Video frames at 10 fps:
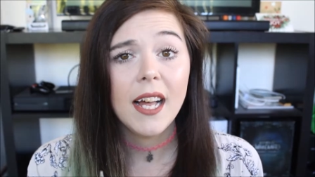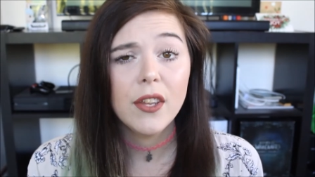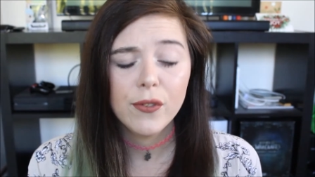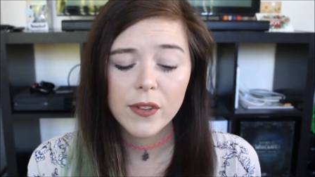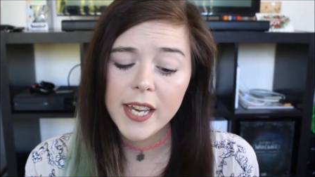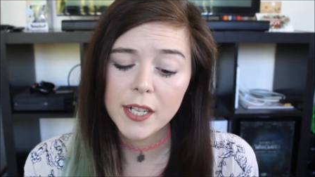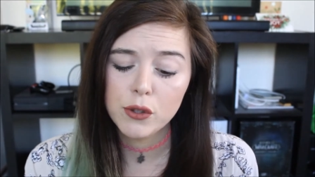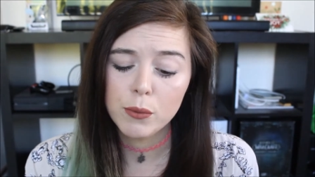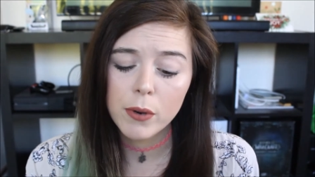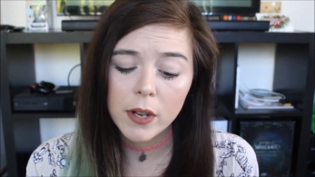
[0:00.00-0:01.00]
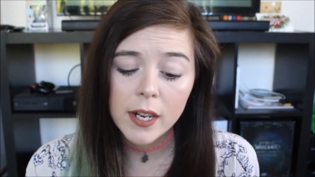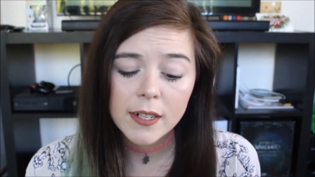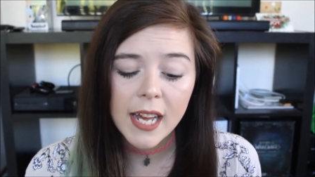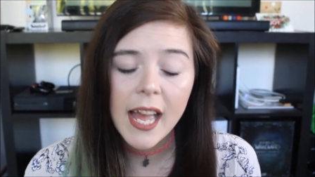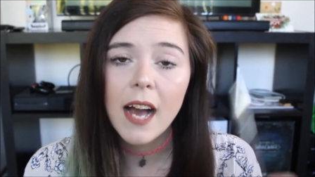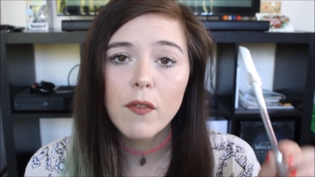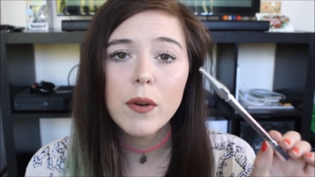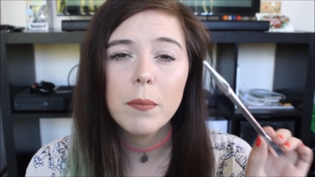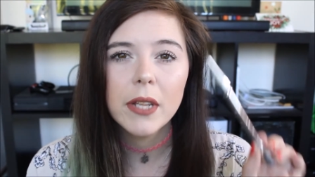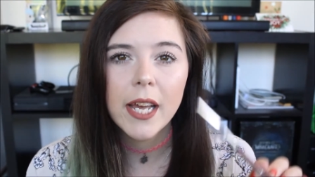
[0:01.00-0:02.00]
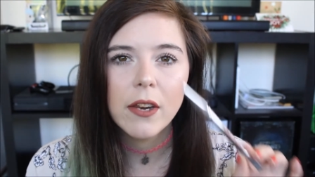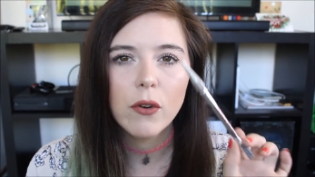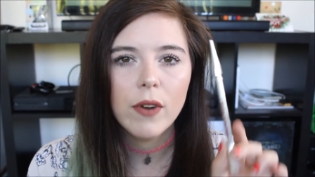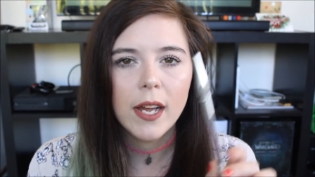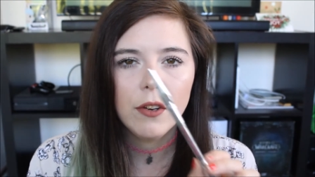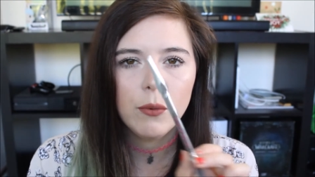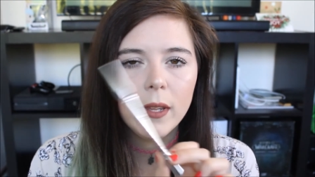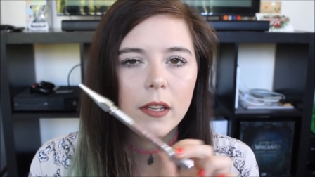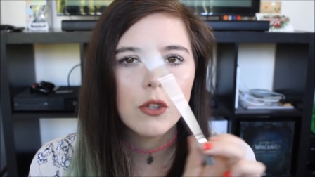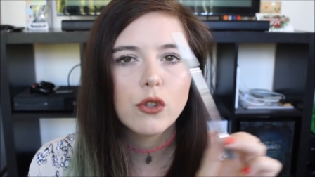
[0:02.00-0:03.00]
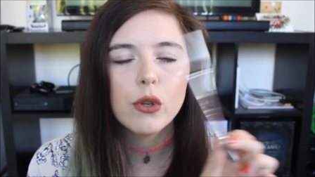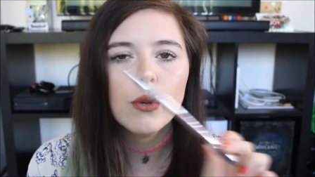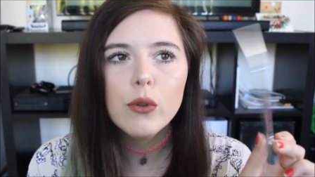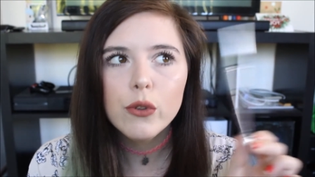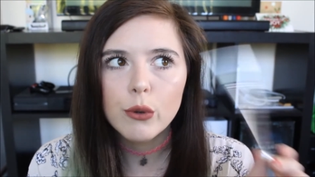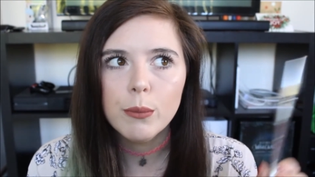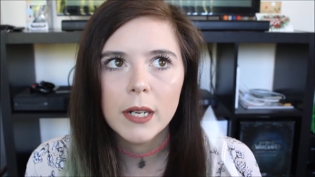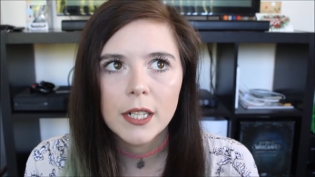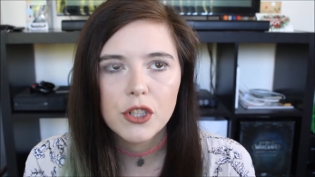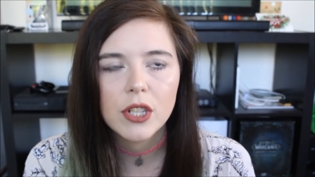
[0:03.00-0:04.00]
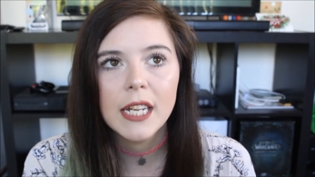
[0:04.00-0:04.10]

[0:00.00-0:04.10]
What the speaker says: As for the actual product, I haven't played around with it too much.